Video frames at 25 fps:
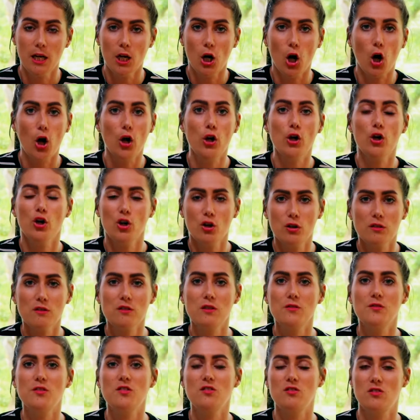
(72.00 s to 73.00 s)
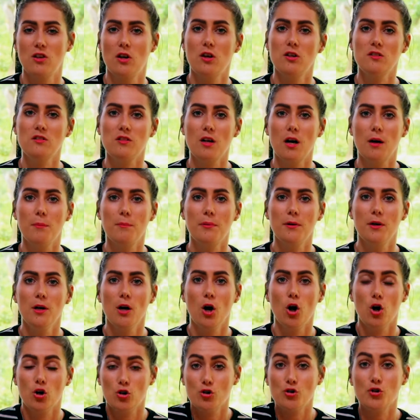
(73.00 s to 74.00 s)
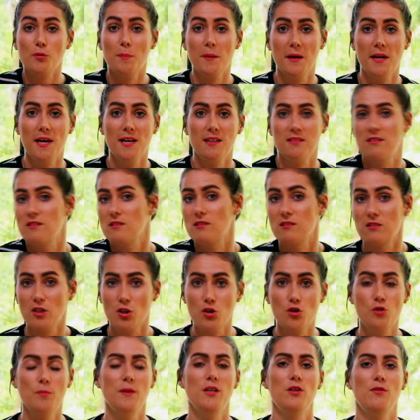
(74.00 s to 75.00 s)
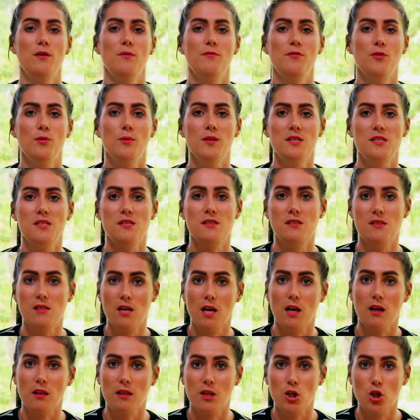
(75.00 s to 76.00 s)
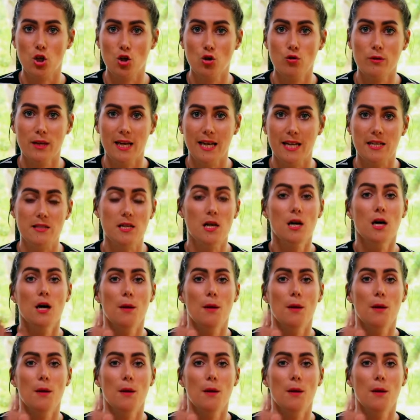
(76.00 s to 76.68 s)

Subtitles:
A lot of startup entrepreneurs and social media influencers think that you need